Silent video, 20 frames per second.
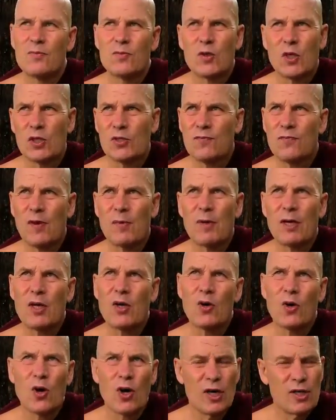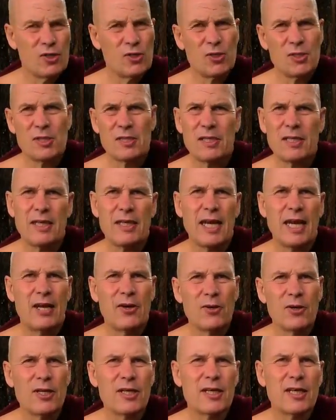just from a coarse
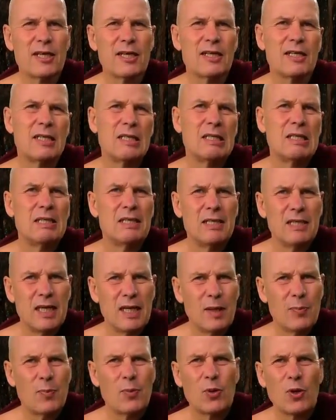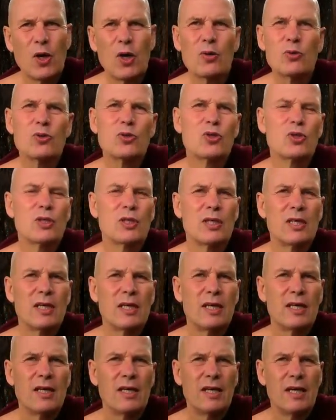analytical approach.
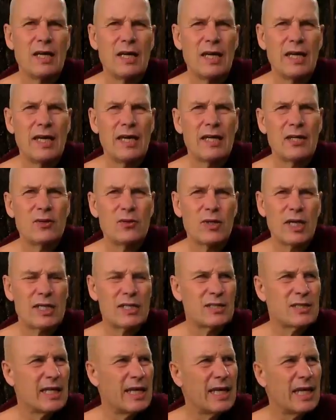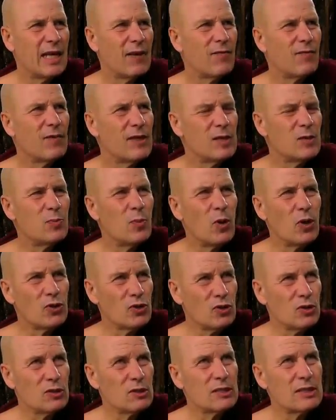You can say if this
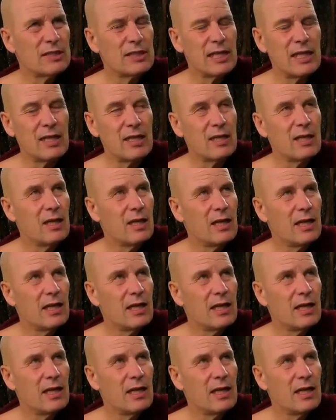person still